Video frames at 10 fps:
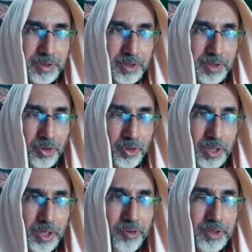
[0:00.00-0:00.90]
you know,
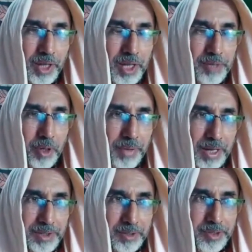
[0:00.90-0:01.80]
evil type of
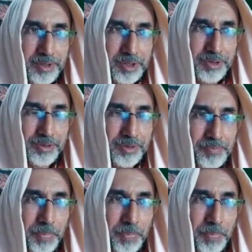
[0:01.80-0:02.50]
activities,